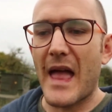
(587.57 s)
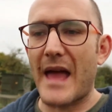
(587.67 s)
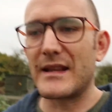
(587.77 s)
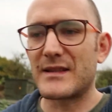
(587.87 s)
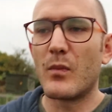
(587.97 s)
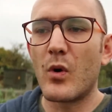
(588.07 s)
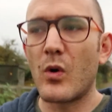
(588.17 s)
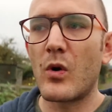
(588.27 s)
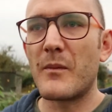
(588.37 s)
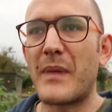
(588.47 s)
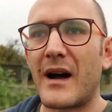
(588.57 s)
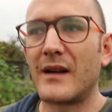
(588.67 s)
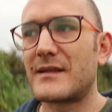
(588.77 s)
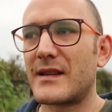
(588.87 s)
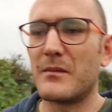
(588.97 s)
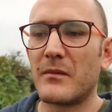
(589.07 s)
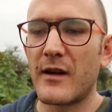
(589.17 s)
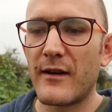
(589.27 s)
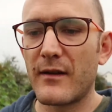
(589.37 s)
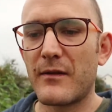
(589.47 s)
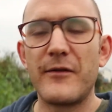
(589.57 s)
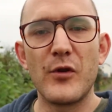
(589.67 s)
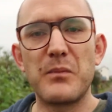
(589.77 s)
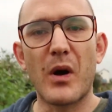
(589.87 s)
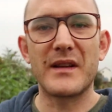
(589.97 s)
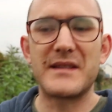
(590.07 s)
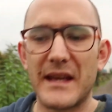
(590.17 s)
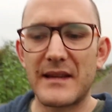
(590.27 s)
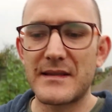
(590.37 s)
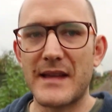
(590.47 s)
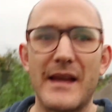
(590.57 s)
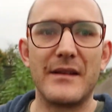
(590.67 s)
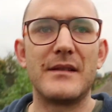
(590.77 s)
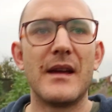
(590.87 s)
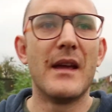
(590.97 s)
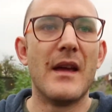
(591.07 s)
and it's more about food politics and